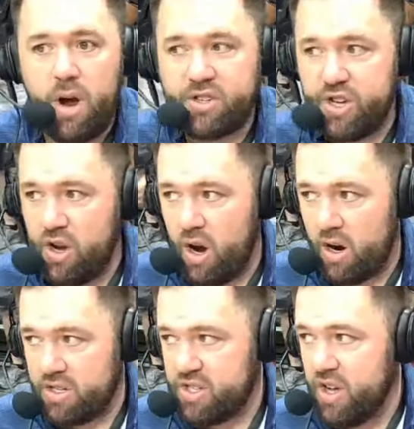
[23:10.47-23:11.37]
rushing
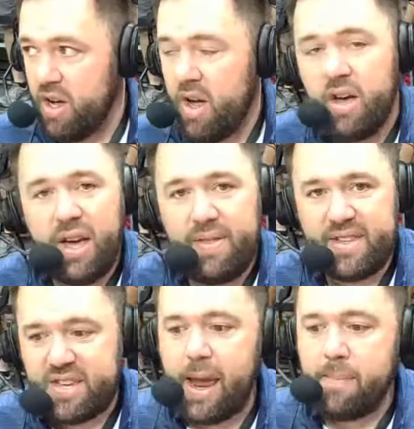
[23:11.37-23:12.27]
yards in
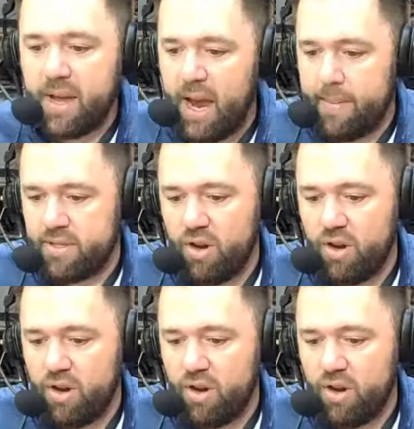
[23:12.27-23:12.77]
the same game.